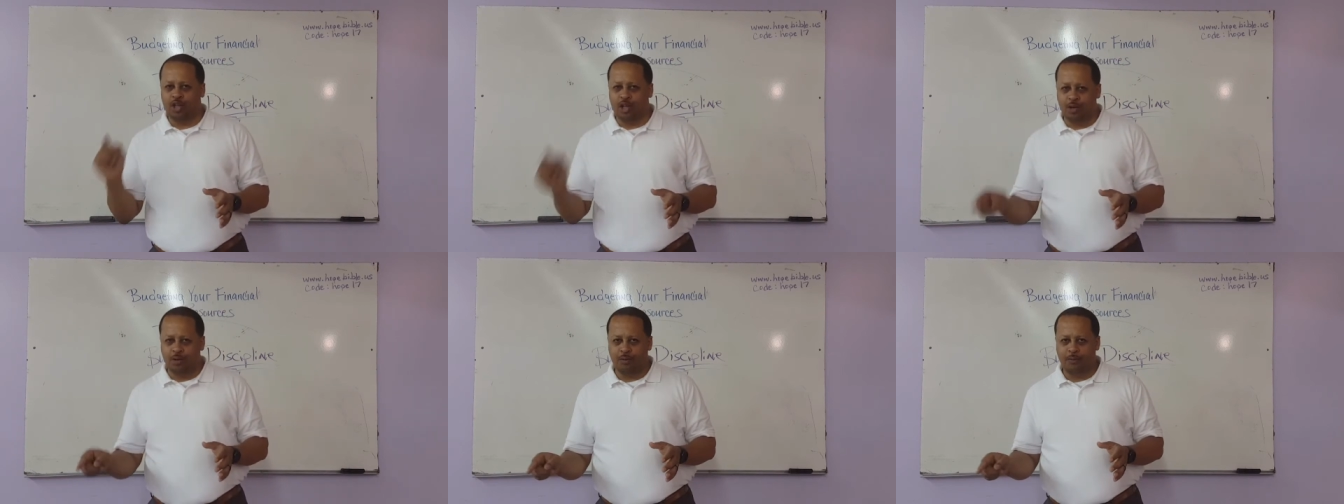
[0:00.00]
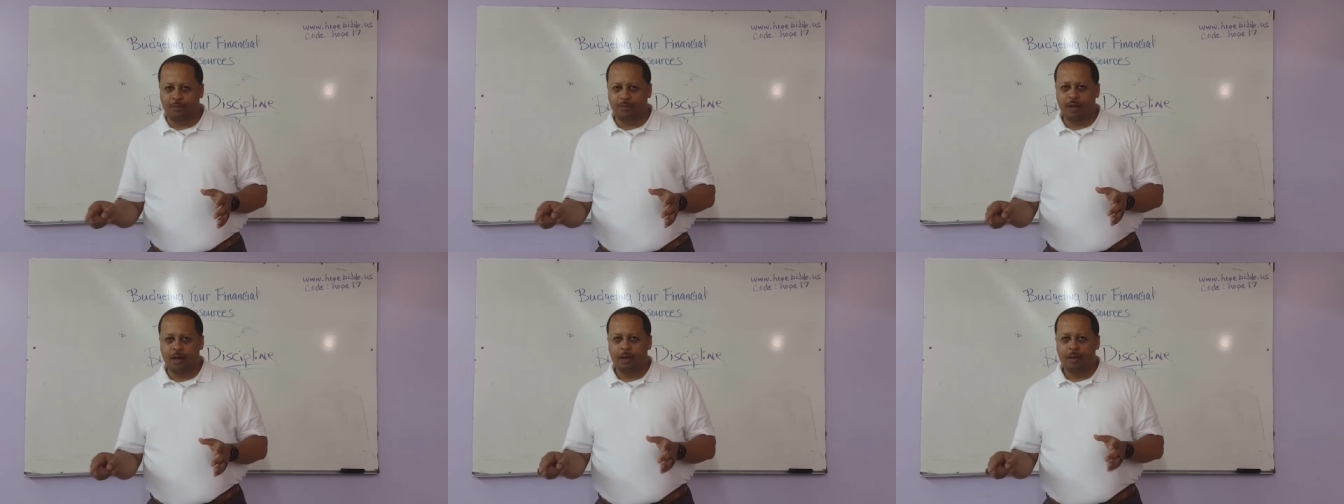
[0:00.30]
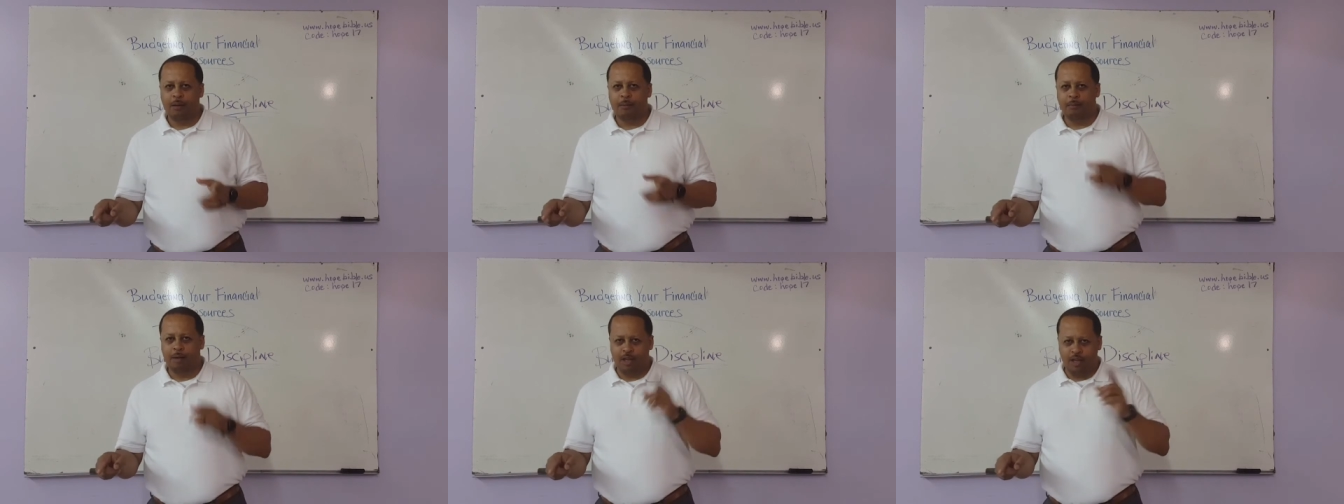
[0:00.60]
you,
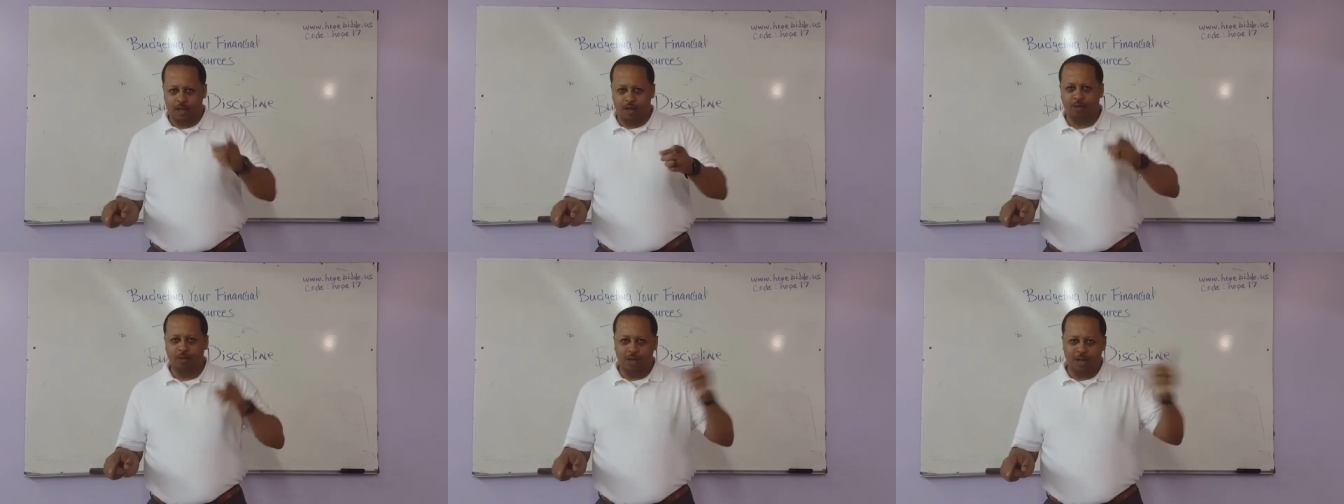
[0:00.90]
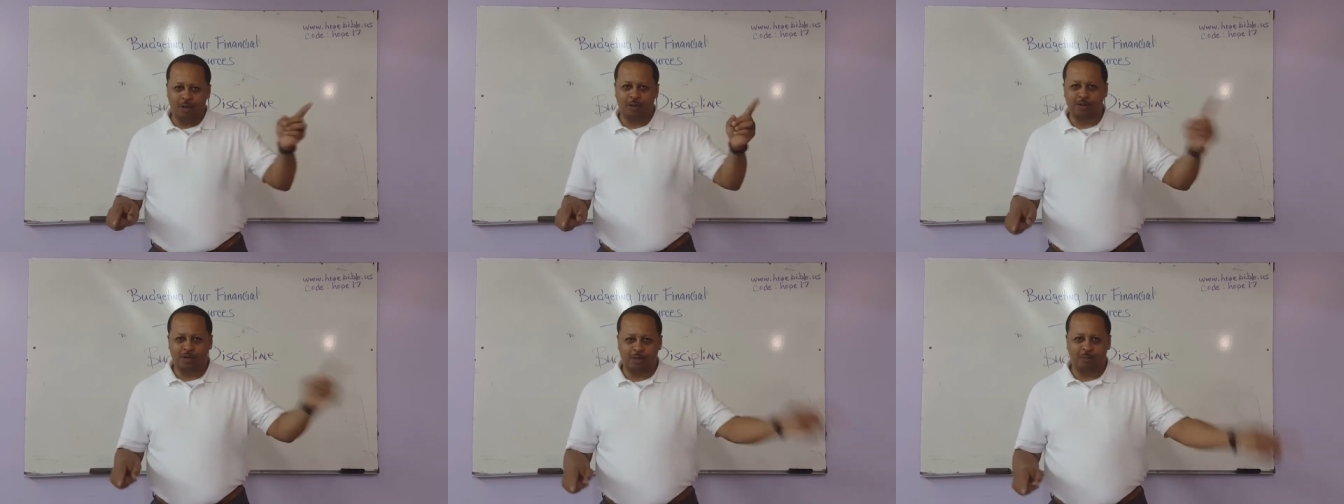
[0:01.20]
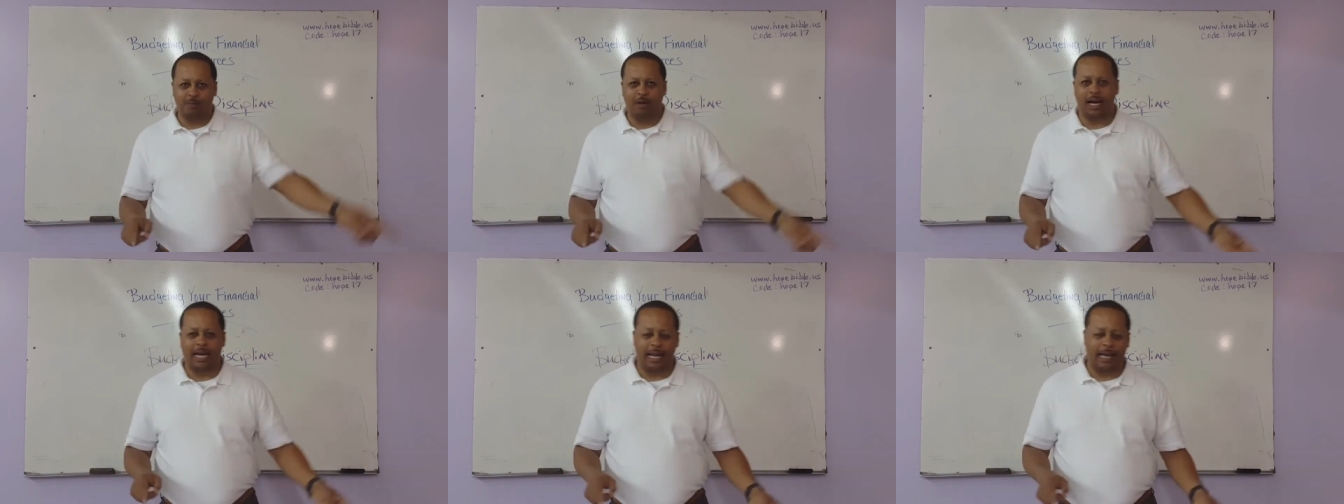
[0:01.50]
but you use
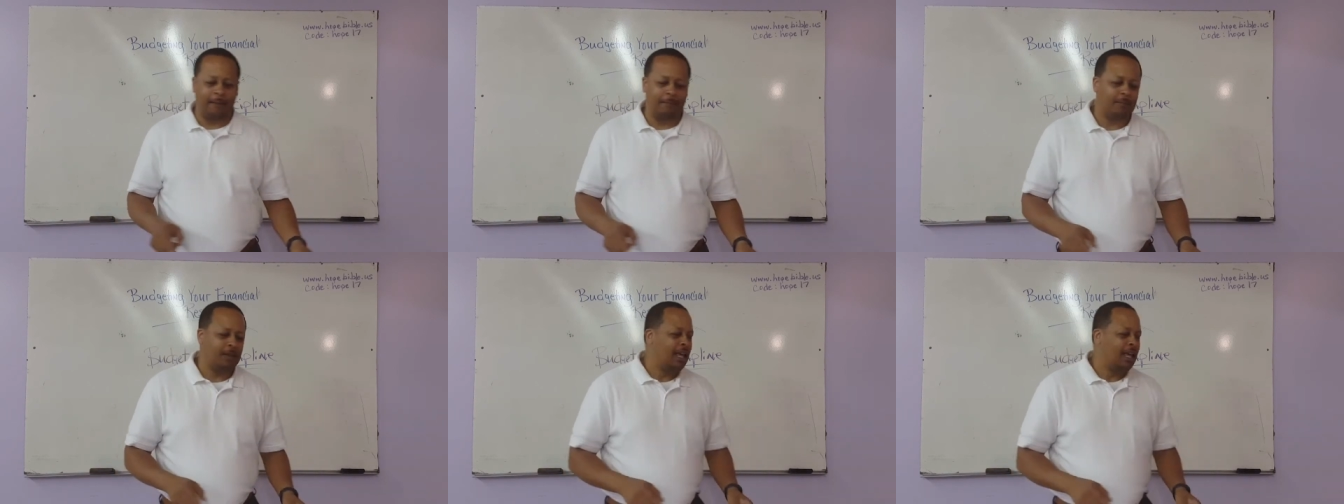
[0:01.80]
money.